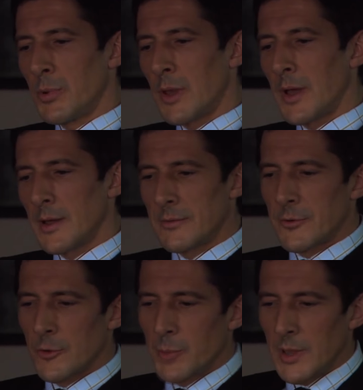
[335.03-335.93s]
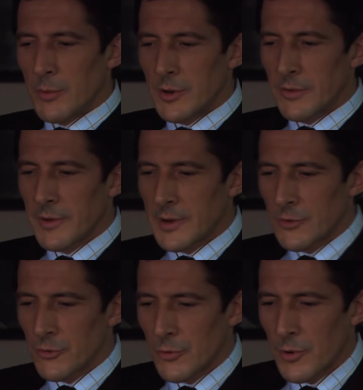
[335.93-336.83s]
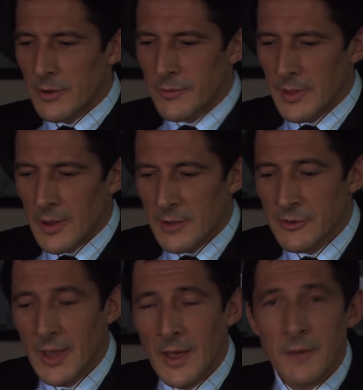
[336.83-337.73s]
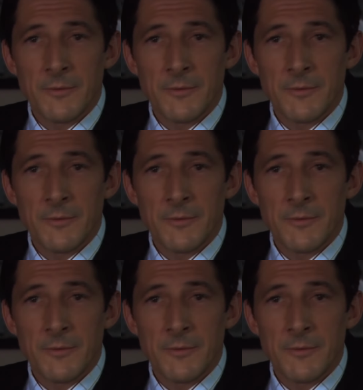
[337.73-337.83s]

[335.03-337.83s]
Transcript: You applied for a Peabody Foundation grant for the arts